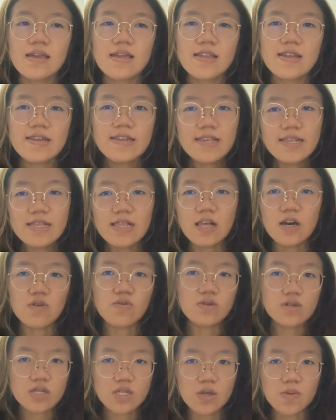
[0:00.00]
This
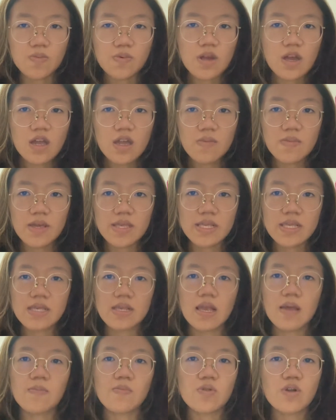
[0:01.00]
law also prohibits
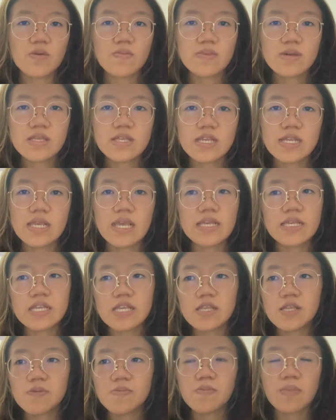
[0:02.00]
employment
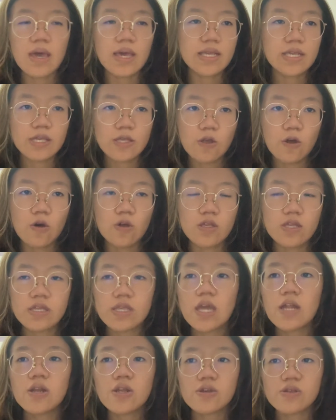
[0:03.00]
decisions based on
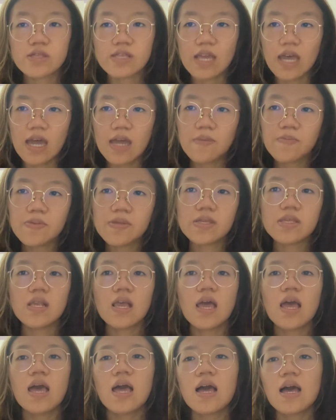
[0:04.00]
stereotypes
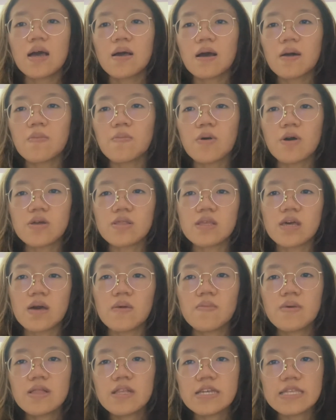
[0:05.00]
about
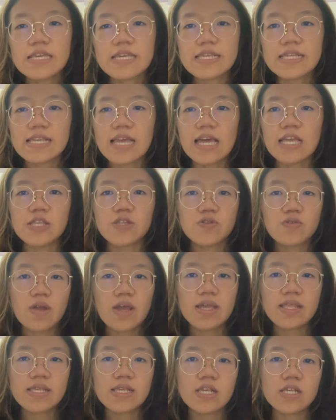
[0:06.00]
abilities and
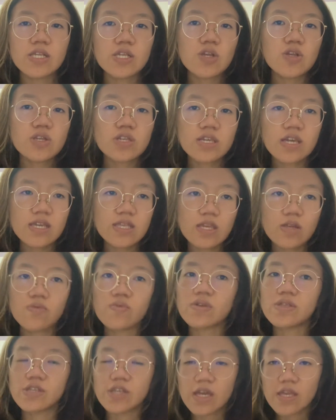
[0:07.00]
traits associated
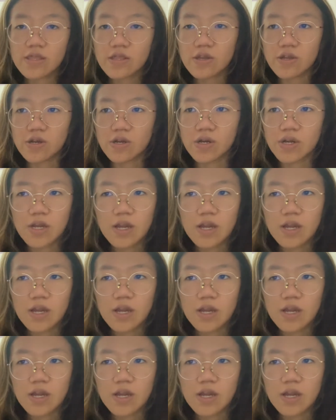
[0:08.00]
with gender.